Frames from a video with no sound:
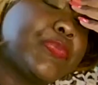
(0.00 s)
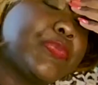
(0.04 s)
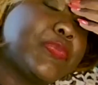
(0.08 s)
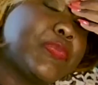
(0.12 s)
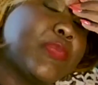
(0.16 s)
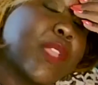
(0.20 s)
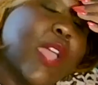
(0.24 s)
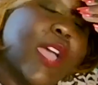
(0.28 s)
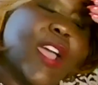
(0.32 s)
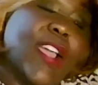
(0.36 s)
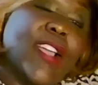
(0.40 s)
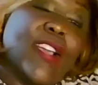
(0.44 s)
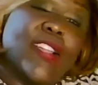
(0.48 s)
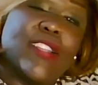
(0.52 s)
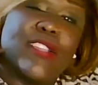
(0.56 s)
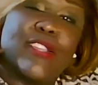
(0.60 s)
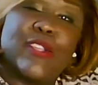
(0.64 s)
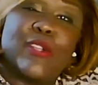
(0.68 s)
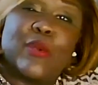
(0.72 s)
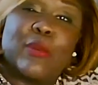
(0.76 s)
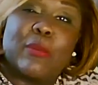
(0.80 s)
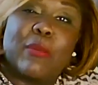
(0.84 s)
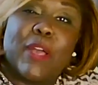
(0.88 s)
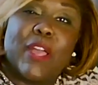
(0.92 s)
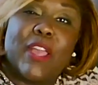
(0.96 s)
now I got to
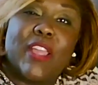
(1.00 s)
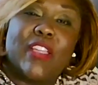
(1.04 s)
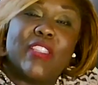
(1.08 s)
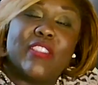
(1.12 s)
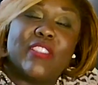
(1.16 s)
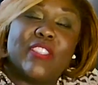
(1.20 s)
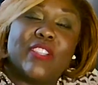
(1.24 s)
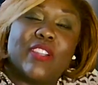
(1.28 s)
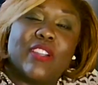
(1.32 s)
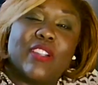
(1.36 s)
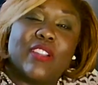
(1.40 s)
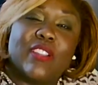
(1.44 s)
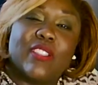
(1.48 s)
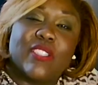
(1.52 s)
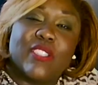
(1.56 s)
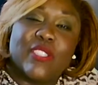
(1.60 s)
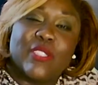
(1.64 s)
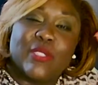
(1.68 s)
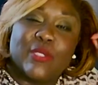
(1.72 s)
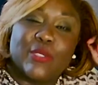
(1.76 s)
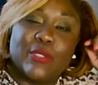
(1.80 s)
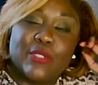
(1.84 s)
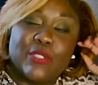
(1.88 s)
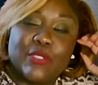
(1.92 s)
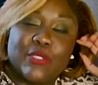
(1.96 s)
get on my HR
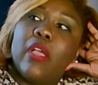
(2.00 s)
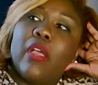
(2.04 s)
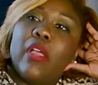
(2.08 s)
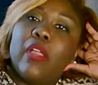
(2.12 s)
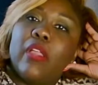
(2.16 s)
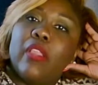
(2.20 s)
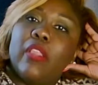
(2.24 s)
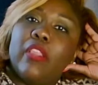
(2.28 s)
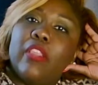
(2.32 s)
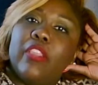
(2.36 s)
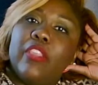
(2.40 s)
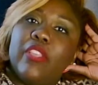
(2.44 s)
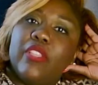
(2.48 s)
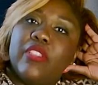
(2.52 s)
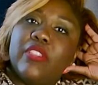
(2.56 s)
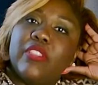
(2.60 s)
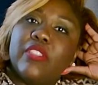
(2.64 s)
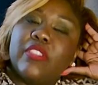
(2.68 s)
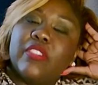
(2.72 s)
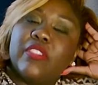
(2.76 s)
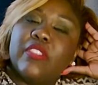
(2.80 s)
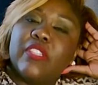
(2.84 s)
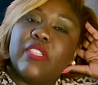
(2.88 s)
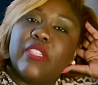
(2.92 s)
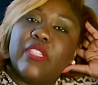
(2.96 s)
leaders. This
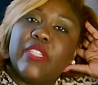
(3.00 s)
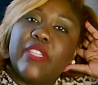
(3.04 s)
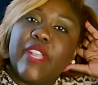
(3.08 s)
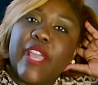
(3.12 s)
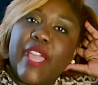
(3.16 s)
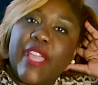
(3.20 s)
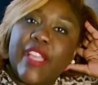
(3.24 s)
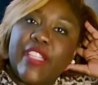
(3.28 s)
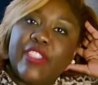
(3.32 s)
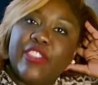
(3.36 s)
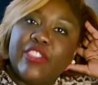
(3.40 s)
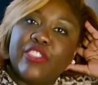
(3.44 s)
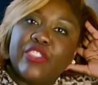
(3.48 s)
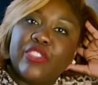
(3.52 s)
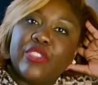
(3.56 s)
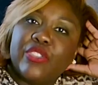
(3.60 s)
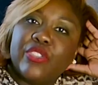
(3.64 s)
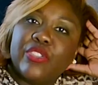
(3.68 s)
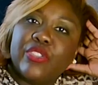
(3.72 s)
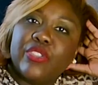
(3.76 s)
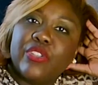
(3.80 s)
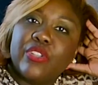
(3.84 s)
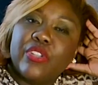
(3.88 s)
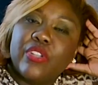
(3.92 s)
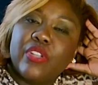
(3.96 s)
is the
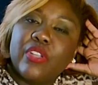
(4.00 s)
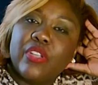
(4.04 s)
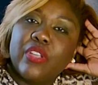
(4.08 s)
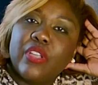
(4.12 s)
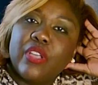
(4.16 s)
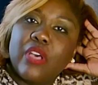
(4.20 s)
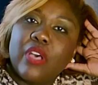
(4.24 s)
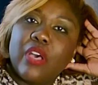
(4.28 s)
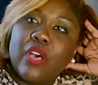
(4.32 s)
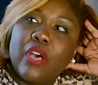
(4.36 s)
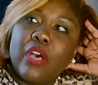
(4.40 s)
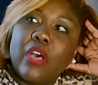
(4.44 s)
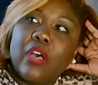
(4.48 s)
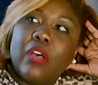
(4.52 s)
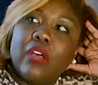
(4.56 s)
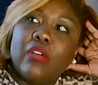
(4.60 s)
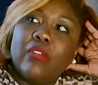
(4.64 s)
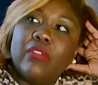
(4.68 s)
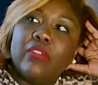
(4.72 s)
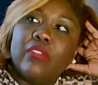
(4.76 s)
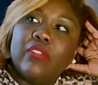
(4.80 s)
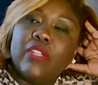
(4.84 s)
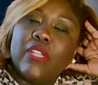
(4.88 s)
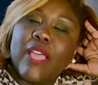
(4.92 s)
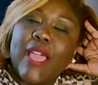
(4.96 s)
danger
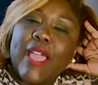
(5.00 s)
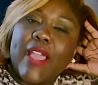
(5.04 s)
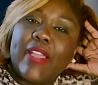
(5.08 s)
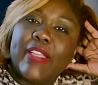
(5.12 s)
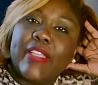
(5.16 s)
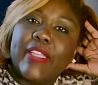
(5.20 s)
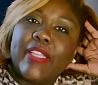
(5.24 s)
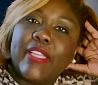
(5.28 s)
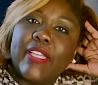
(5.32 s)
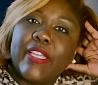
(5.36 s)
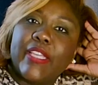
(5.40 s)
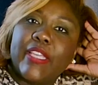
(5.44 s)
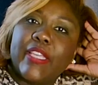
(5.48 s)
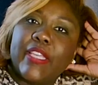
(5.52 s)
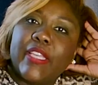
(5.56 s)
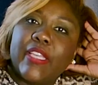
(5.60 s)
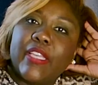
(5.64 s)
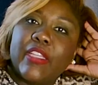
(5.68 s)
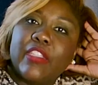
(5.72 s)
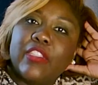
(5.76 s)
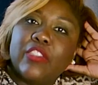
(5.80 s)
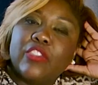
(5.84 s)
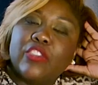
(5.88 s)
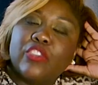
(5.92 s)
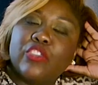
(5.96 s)
of lacking
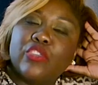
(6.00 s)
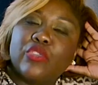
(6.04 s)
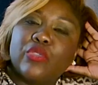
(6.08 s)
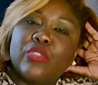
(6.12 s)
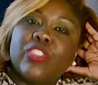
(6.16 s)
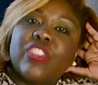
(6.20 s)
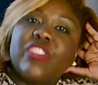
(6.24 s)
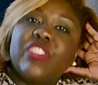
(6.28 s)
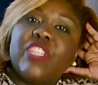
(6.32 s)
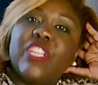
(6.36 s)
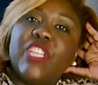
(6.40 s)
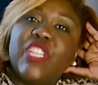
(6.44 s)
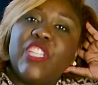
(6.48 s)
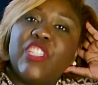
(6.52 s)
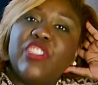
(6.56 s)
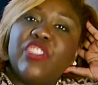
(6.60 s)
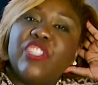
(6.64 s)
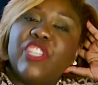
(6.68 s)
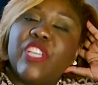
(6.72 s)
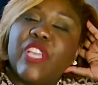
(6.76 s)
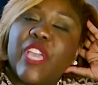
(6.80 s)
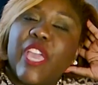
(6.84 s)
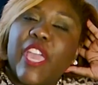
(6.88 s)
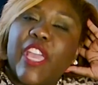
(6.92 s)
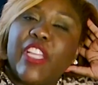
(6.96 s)

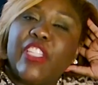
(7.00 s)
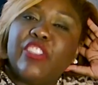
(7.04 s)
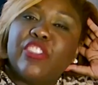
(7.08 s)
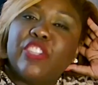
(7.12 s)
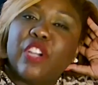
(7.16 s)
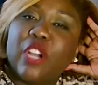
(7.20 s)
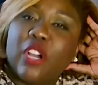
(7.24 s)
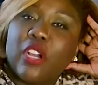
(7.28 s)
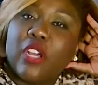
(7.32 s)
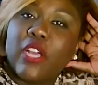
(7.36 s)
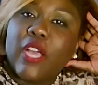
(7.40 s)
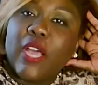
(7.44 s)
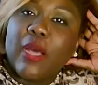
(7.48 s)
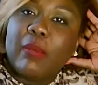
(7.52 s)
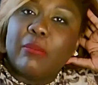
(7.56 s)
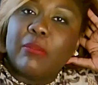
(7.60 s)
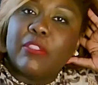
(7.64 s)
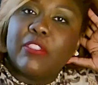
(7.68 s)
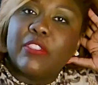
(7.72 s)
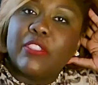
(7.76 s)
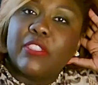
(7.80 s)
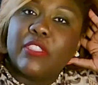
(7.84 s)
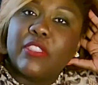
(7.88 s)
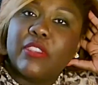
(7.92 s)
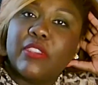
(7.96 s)
strategic HR
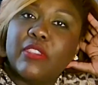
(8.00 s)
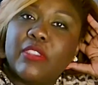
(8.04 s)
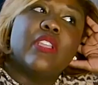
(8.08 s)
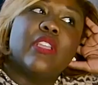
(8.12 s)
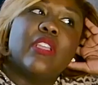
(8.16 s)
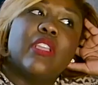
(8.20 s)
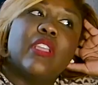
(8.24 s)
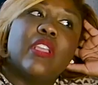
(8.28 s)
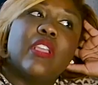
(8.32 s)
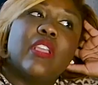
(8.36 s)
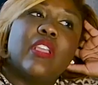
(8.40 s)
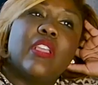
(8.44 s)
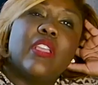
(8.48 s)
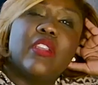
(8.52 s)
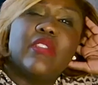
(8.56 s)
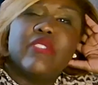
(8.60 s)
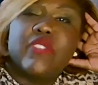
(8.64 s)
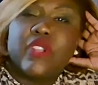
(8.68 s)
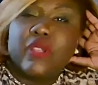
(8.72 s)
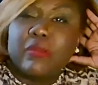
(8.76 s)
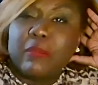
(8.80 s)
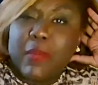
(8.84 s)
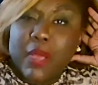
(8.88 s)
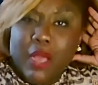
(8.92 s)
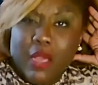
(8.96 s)
competence.
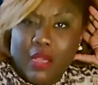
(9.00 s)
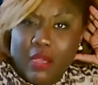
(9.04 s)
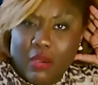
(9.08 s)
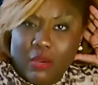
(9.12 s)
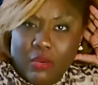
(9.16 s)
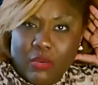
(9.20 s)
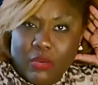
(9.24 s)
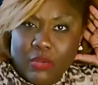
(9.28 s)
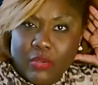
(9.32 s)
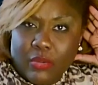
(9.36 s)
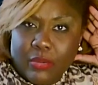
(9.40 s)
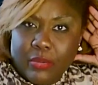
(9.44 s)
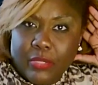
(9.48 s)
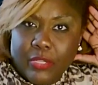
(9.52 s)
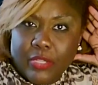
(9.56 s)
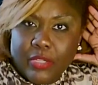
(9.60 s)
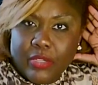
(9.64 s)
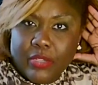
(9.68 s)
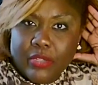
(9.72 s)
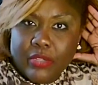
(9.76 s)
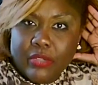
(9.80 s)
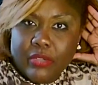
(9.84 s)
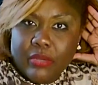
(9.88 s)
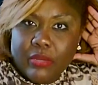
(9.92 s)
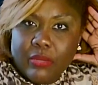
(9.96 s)
Even in my own
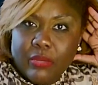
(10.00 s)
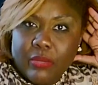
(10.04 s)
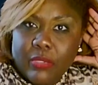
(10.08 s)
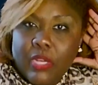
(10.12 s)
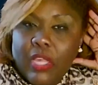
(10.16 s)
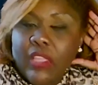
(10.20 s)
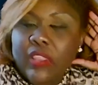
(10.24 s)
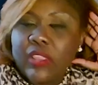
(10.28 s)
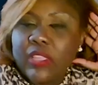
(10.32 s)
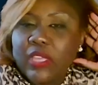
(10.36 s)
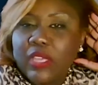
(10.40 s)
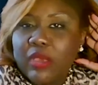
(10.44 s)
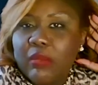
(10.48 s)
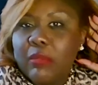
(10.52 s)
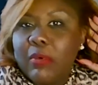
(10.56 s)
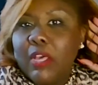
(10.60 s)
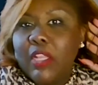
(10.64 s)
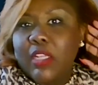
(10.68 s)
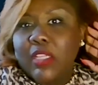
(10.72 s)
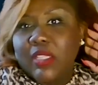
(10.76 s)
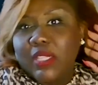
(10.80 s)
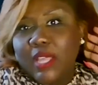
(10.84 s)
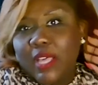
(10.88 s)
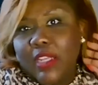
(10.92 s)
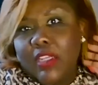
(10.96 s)
career, when I think
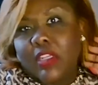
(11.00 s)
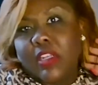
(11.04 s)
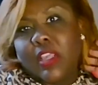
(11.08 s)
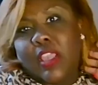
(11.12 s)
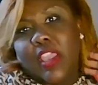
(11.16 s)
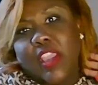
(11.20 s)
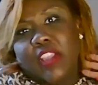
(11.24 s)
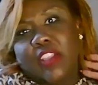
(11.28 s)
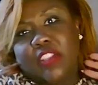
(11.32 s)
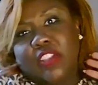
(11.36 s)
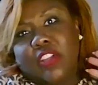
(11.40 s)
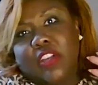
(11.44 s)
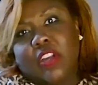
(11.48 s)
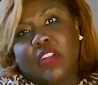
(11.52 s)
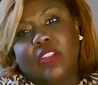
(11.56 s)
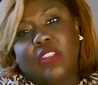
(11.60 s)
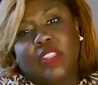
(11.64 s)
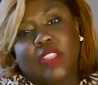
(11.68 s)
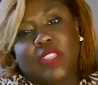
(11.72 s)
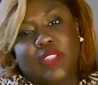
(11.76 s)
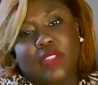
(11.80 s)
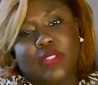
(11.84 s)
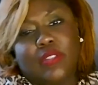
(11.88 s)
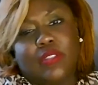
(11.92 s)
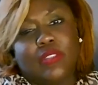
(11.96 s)
about a lot of the HR
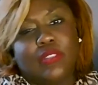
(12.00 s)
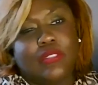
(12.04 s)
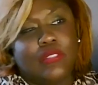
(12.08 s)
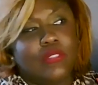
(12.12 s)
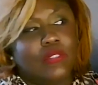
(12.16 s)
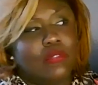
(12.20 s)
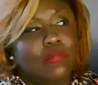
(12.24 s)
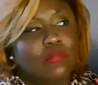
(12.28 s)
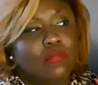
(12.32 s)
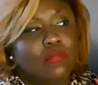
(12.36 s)
leaders,